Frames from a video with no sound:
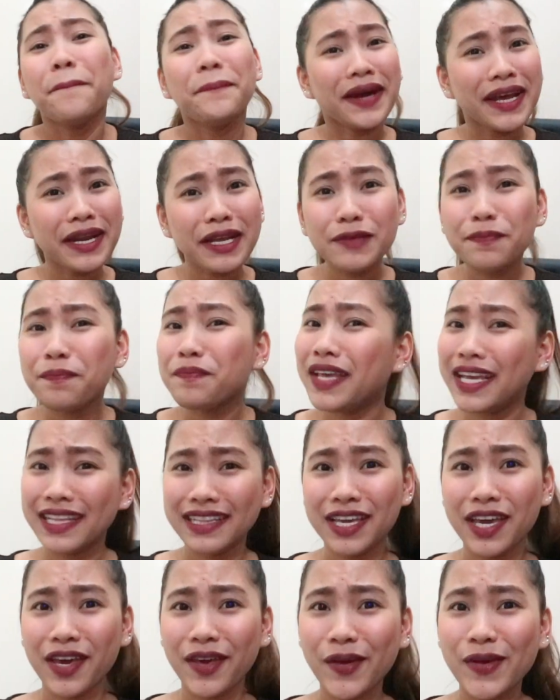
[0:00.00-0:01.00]
para
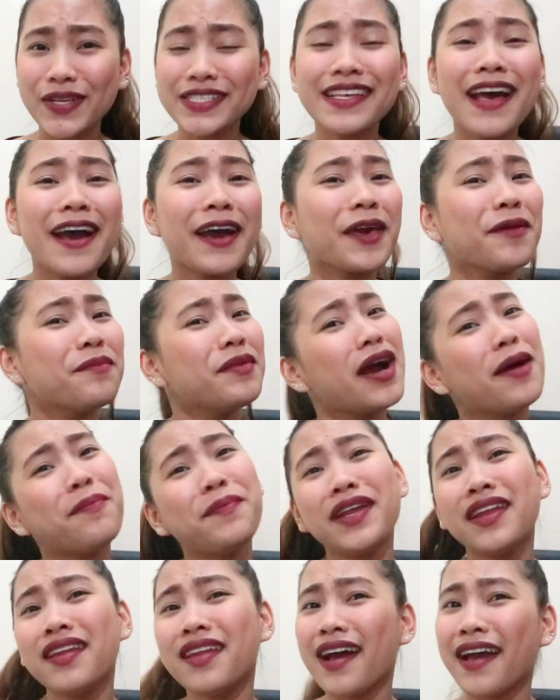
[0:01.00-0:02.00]
update kayo sa aking mga
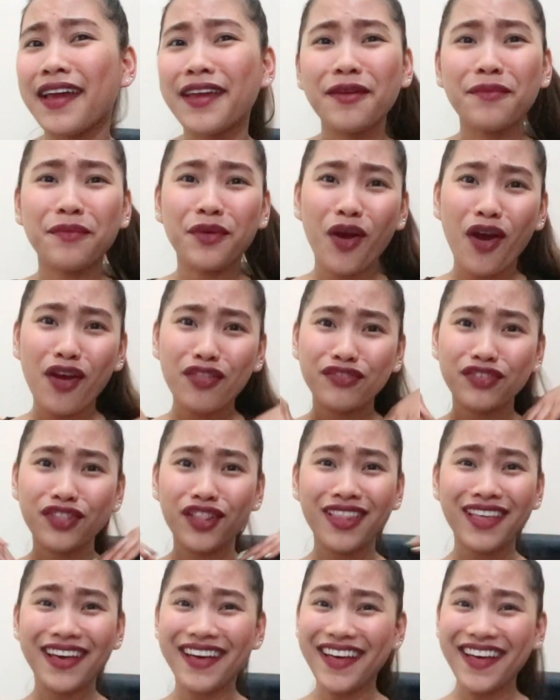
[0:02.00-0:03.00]
Pinay abroad
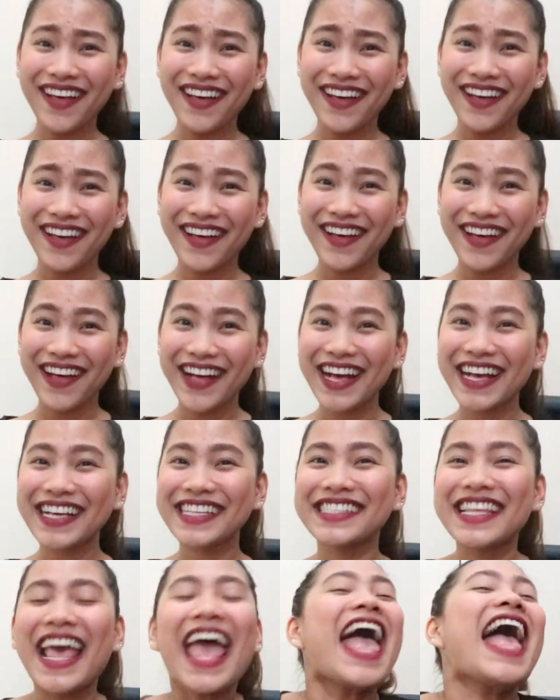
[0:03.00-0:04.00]

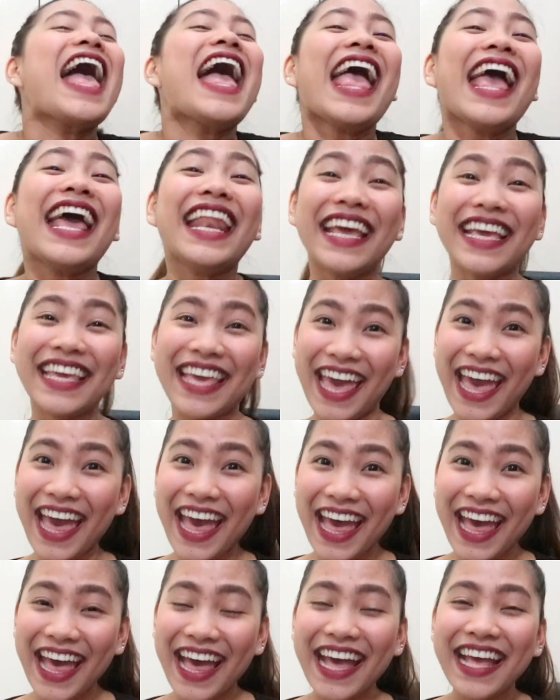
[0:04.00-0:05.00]
vlogs. And
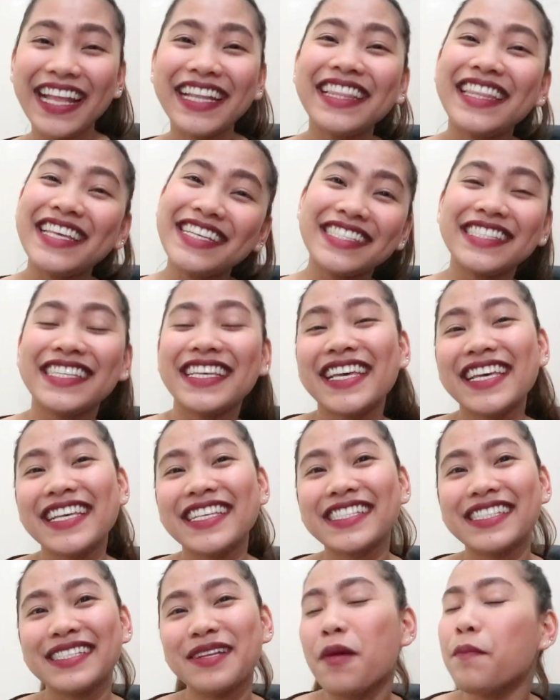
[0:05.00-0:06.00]
again, this
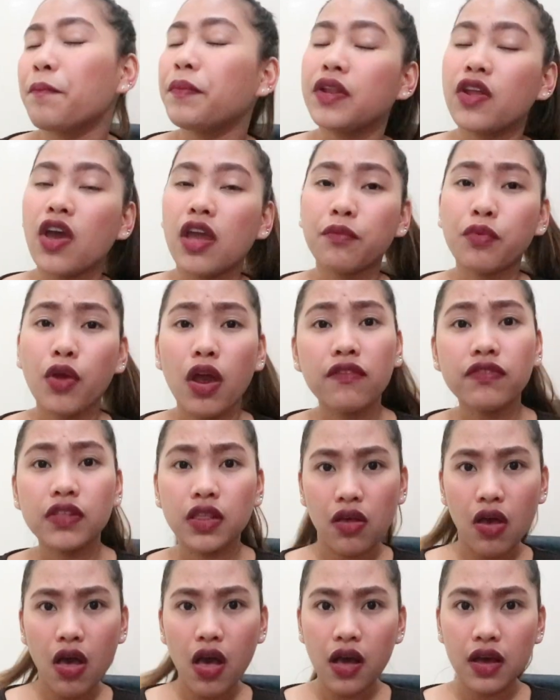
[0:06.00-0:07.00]
is Pinay abroad
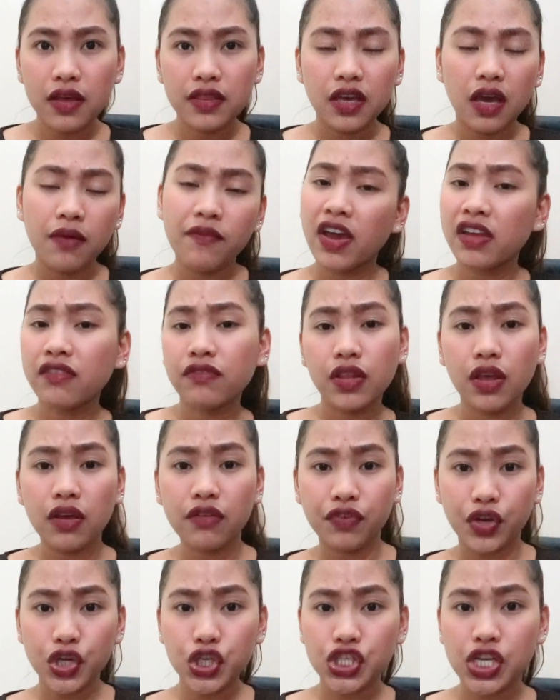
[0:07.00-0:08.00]
vlog, the combined
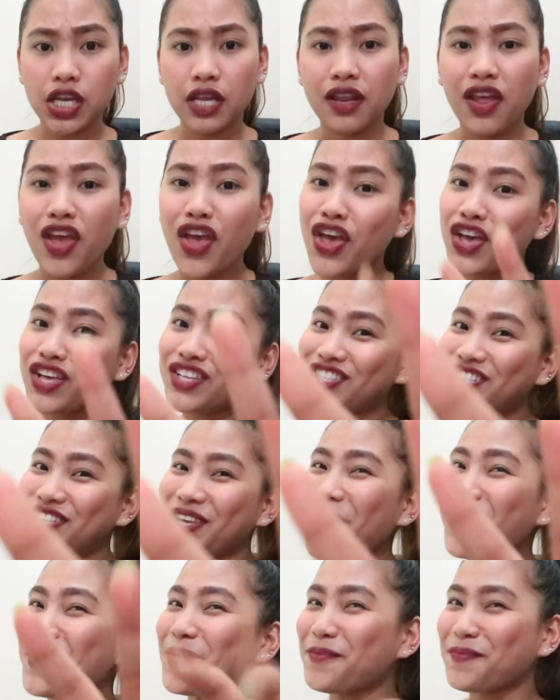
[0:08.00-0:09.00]
vlog version
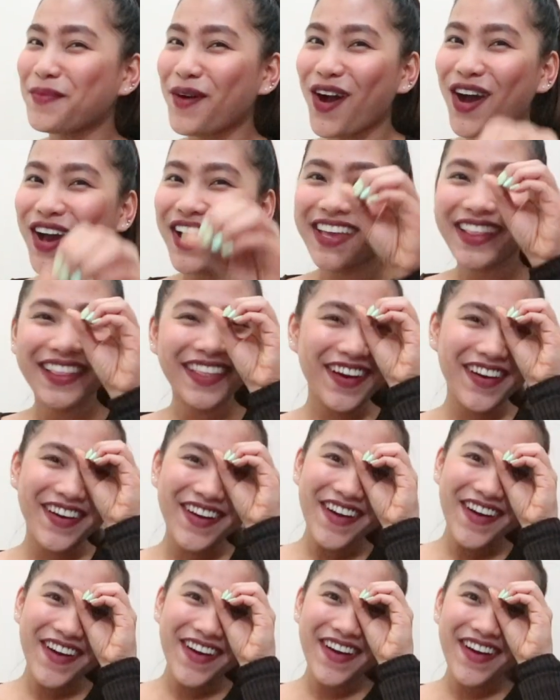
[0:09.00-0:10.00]
2.0.
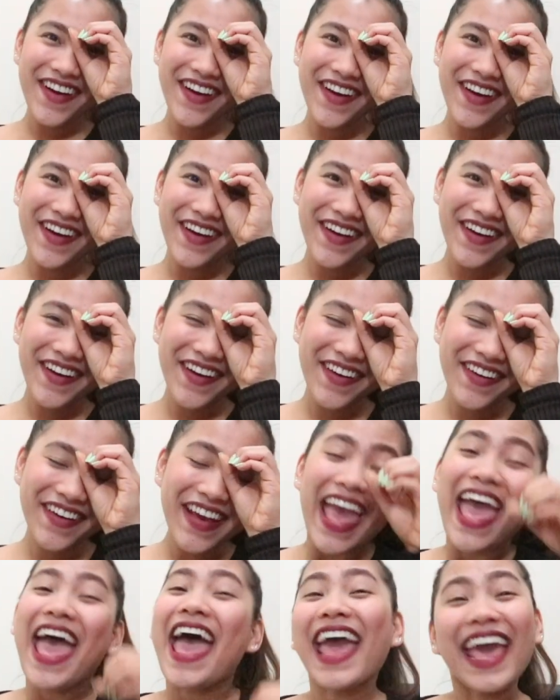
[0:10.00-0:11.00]

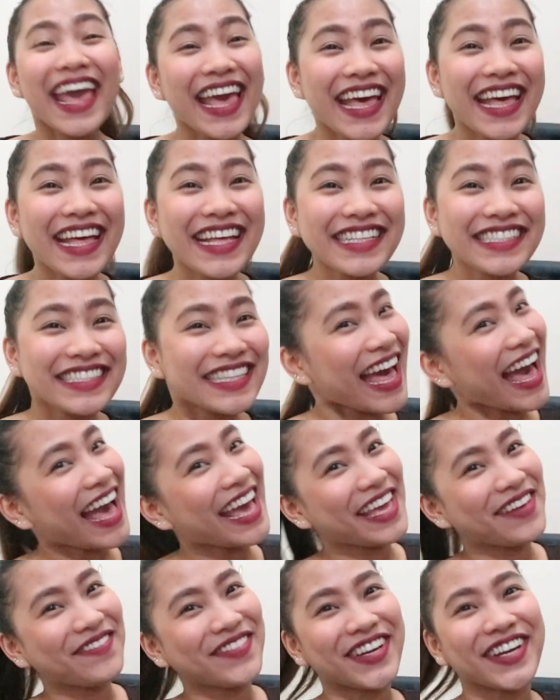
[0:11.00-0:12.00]
And
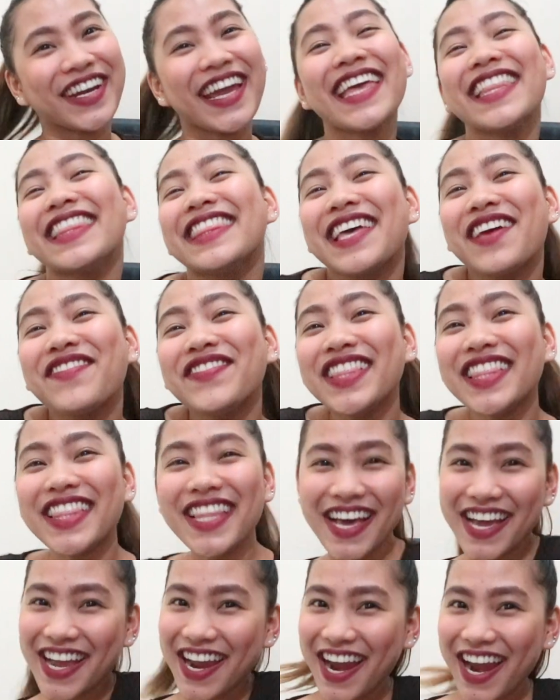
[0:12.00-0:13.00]
I am your invite
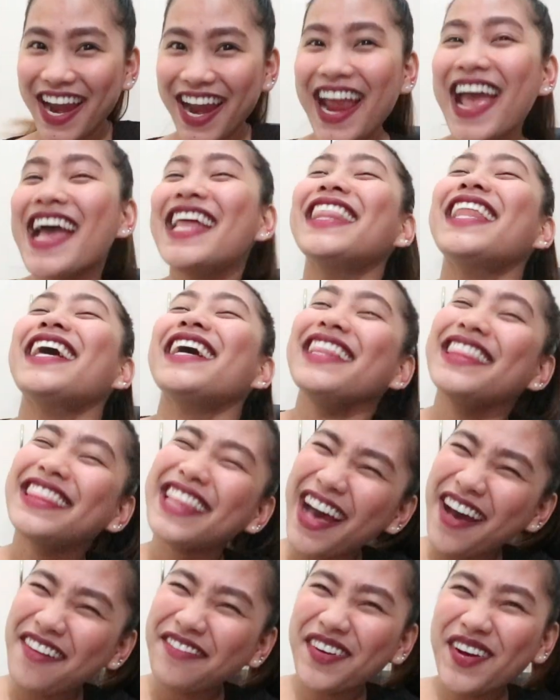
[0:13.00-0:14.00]
vlogger ng
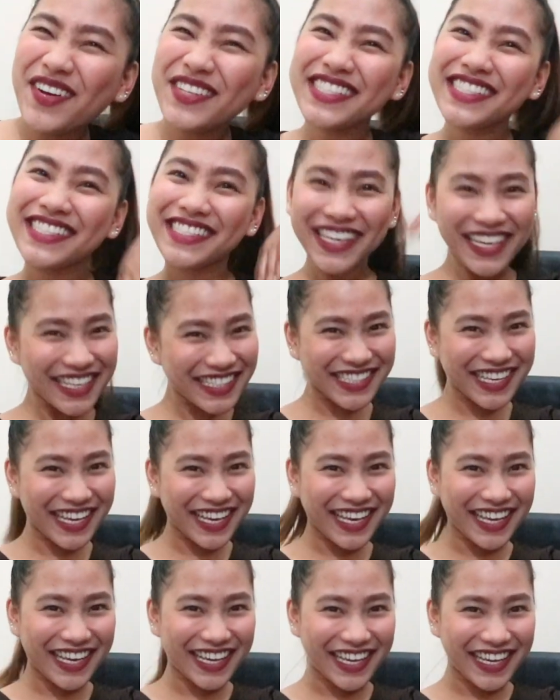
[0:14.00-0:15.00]
Davao
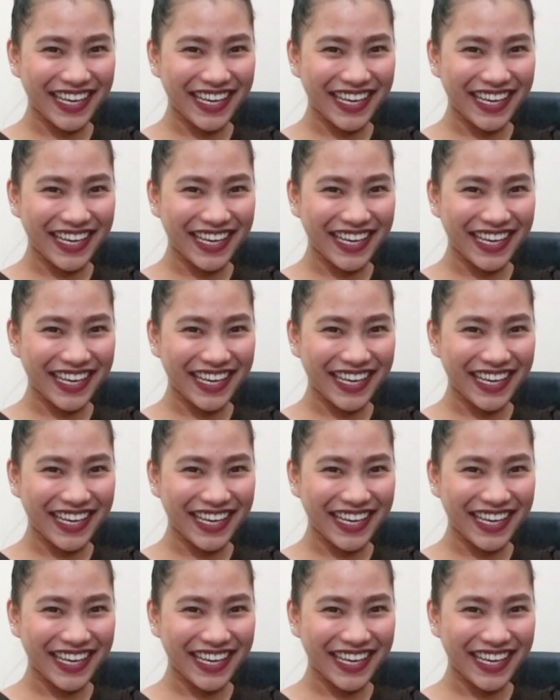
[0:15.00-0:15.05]
City.